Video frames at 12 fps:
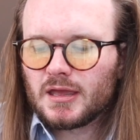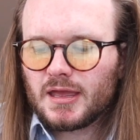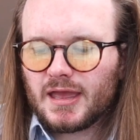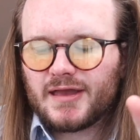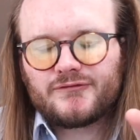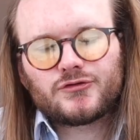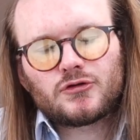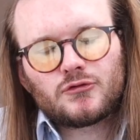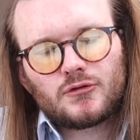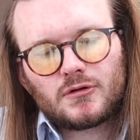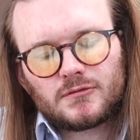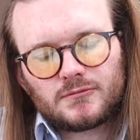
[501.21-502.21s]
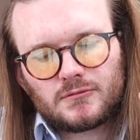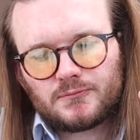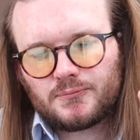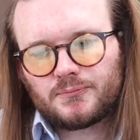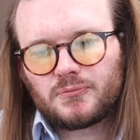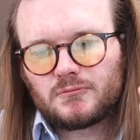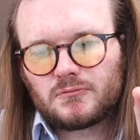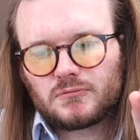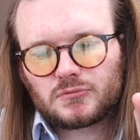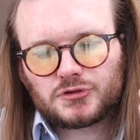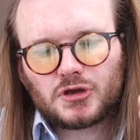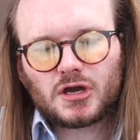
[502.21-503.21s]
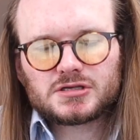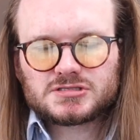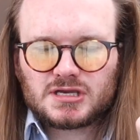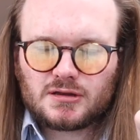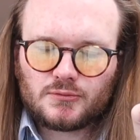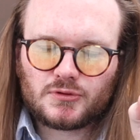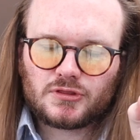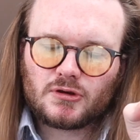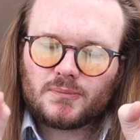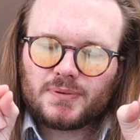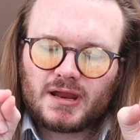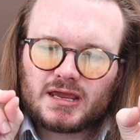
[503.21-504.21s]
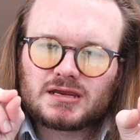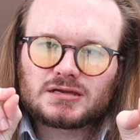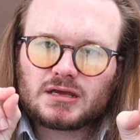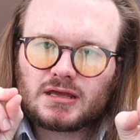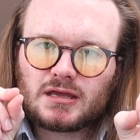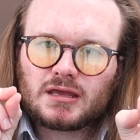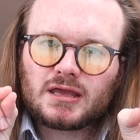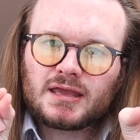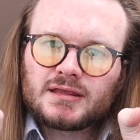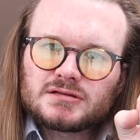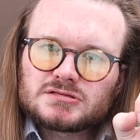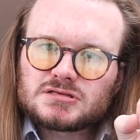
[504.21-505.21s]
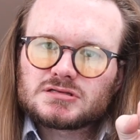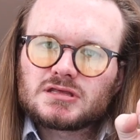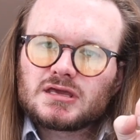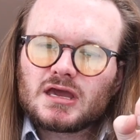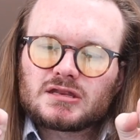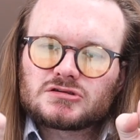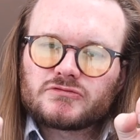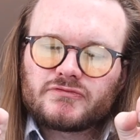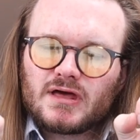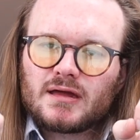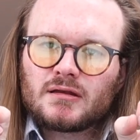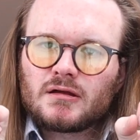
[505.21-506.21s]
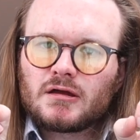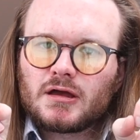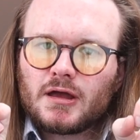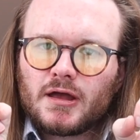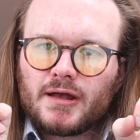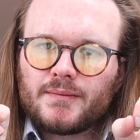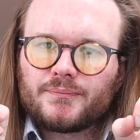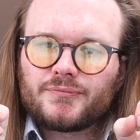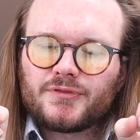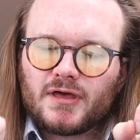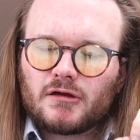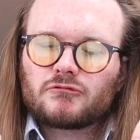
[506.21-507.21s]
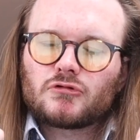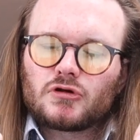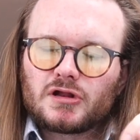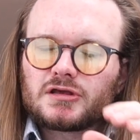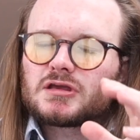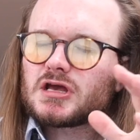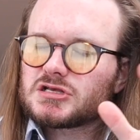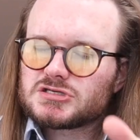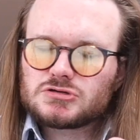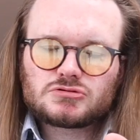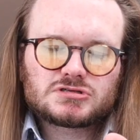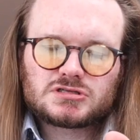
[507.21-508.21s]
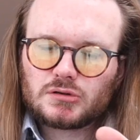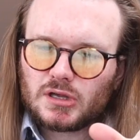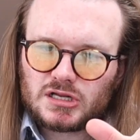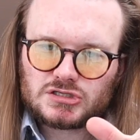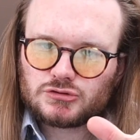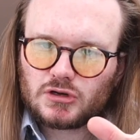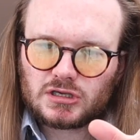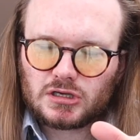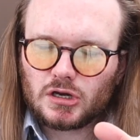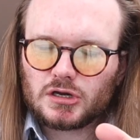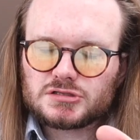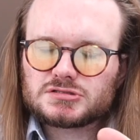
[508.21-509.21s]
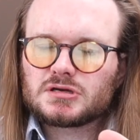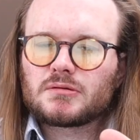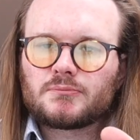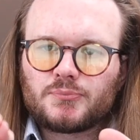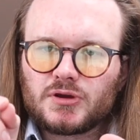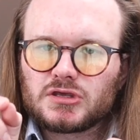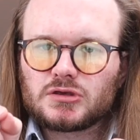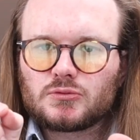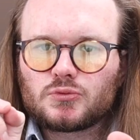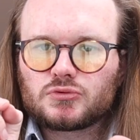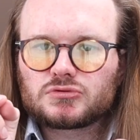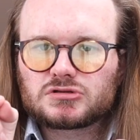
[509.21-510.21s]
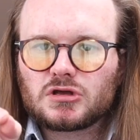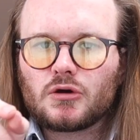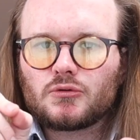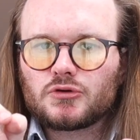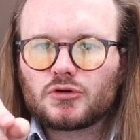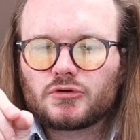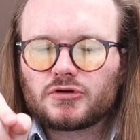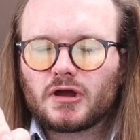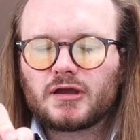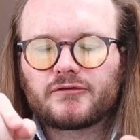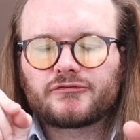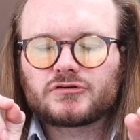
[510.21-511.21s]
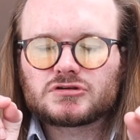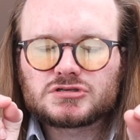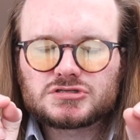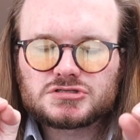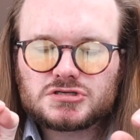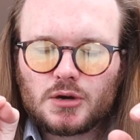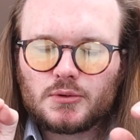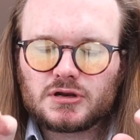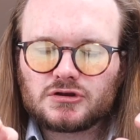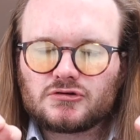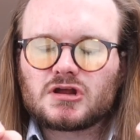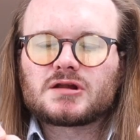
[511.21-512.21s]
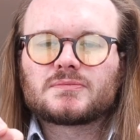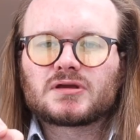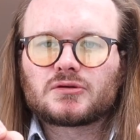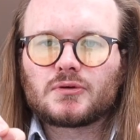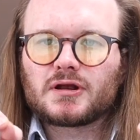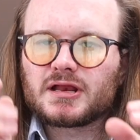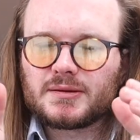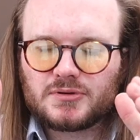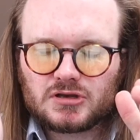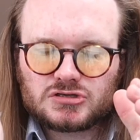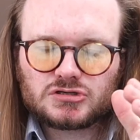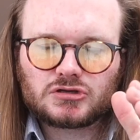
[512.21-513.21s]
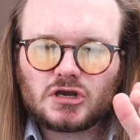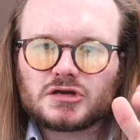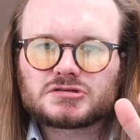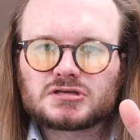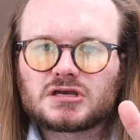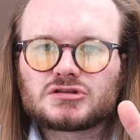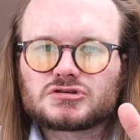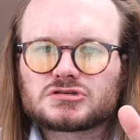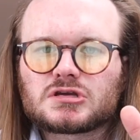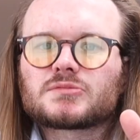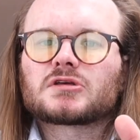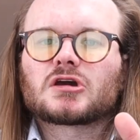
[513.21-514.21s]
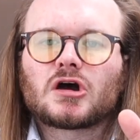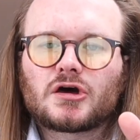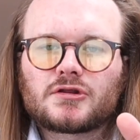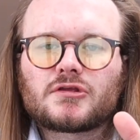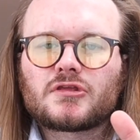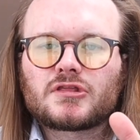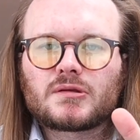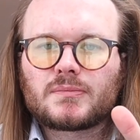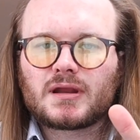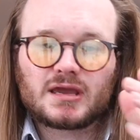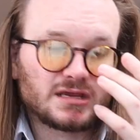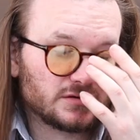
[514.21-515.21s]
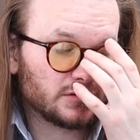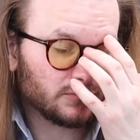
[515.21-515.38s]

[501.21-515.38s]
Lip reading: If you cut it with your blade into the edge of that ruler, yes, you will still get a straight cut, but you will dull your knife so incredibly quickly because you're cutting into something harder than the blade,